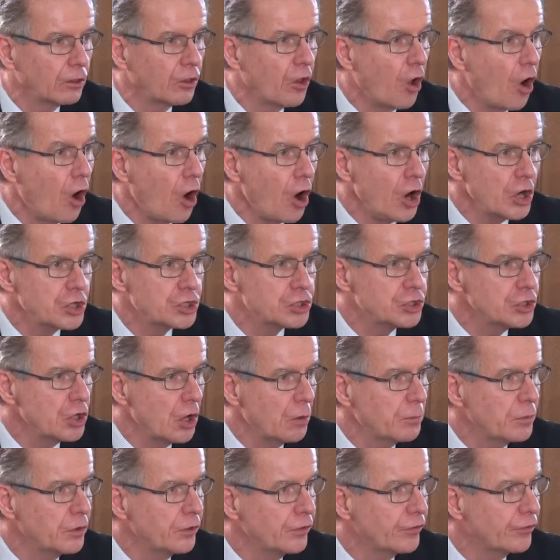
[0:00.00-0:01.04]
large
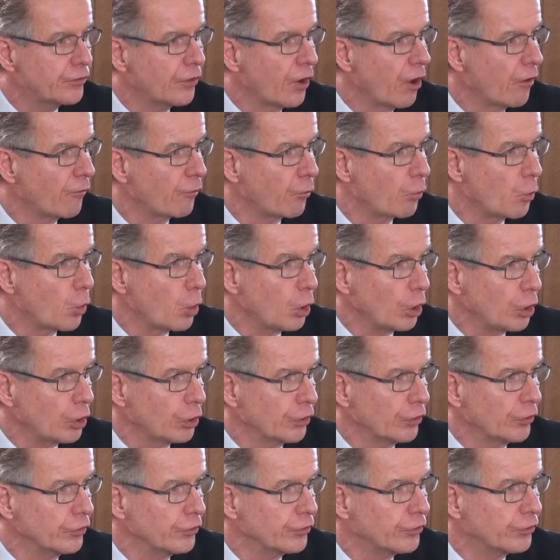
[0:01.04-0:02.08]
numbers of
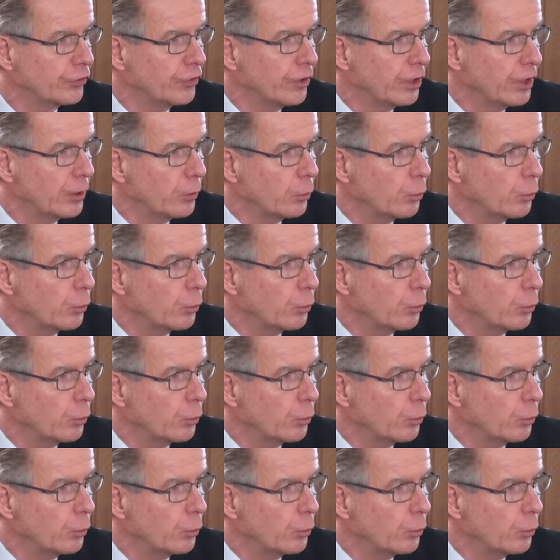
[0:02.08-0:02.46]
workers